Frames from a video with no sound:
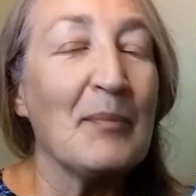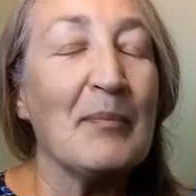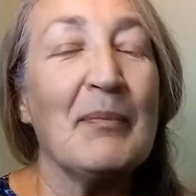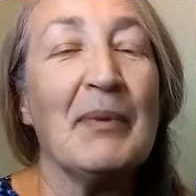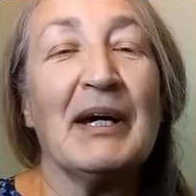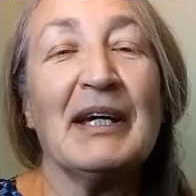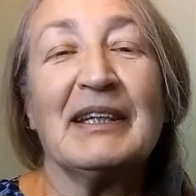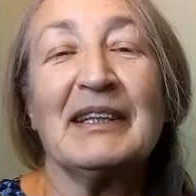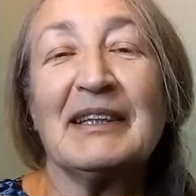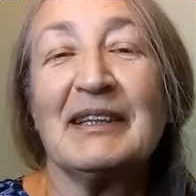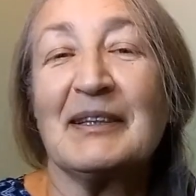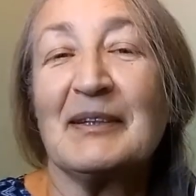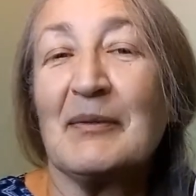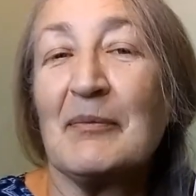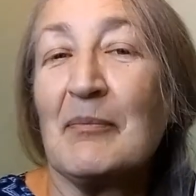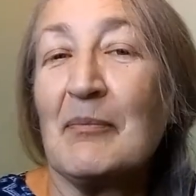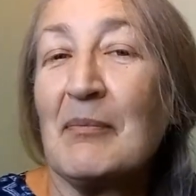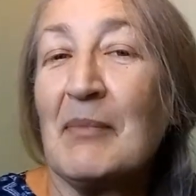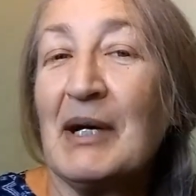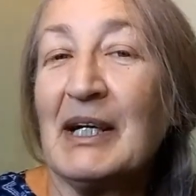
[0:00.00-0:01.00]
but
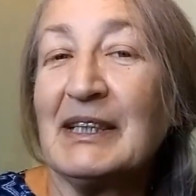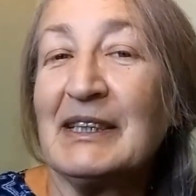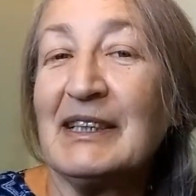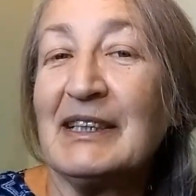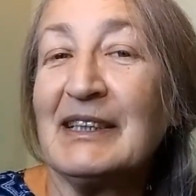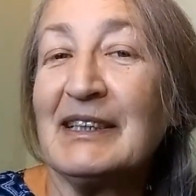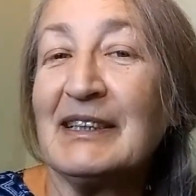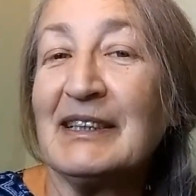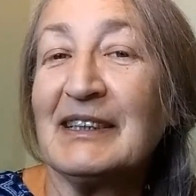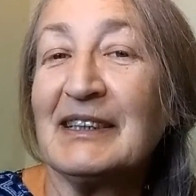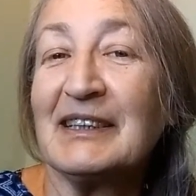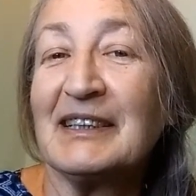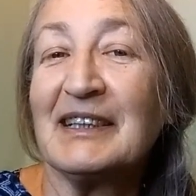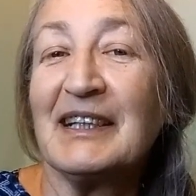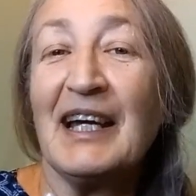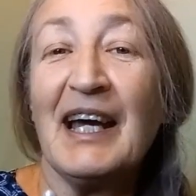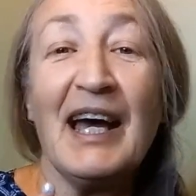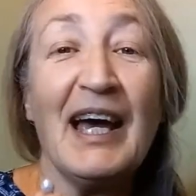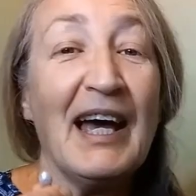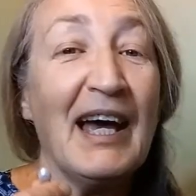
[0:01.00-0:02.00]
mother
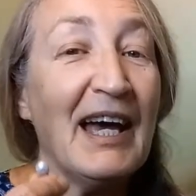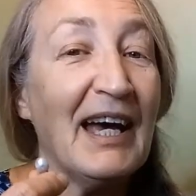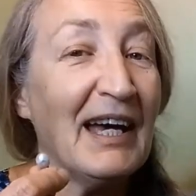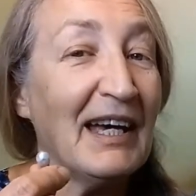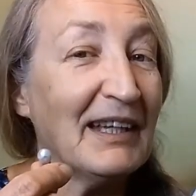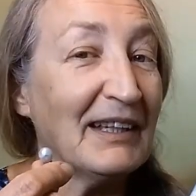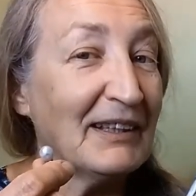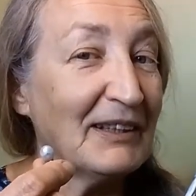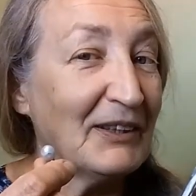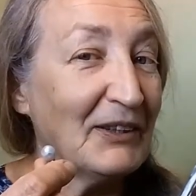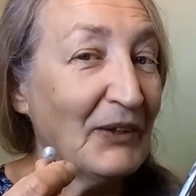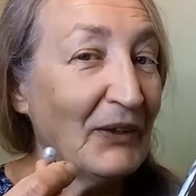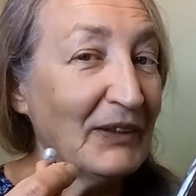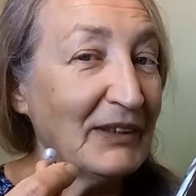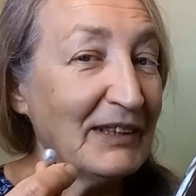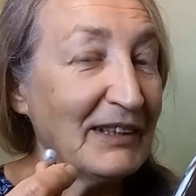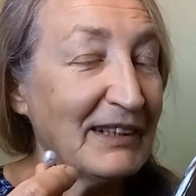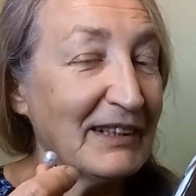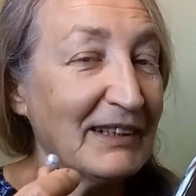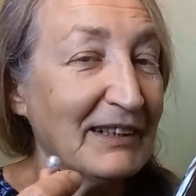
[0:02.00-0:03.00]
and
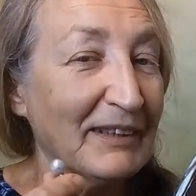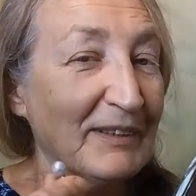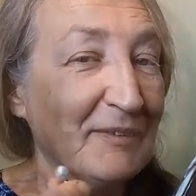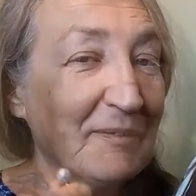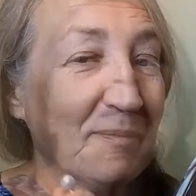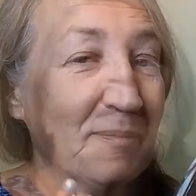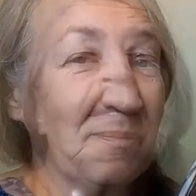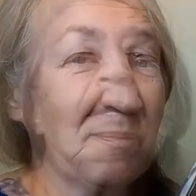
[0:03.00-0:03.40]
daughter.